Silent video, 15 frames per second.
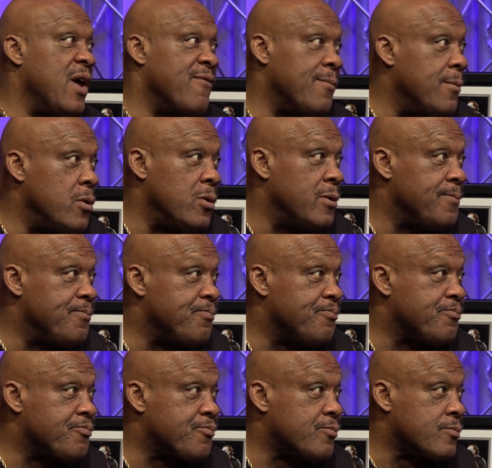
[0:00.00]
from Moolah.
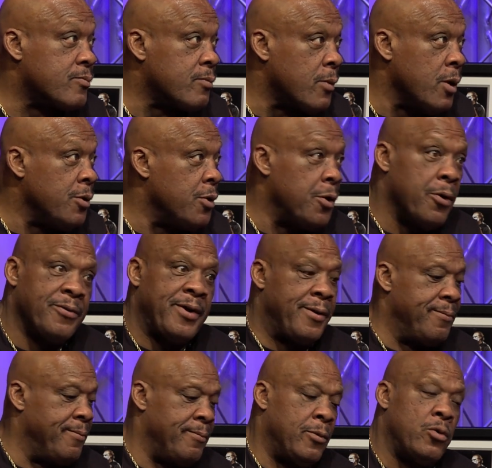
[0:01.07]
You know,
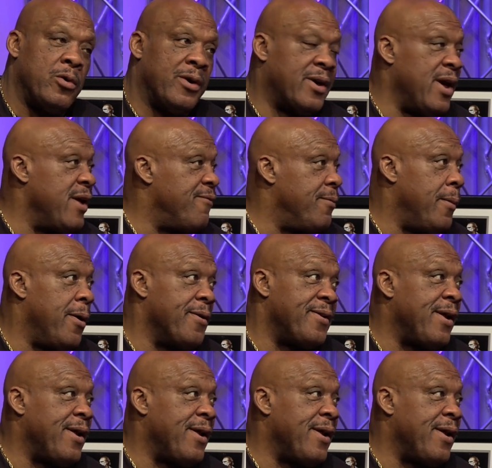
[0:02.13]
that Moolah came from all that.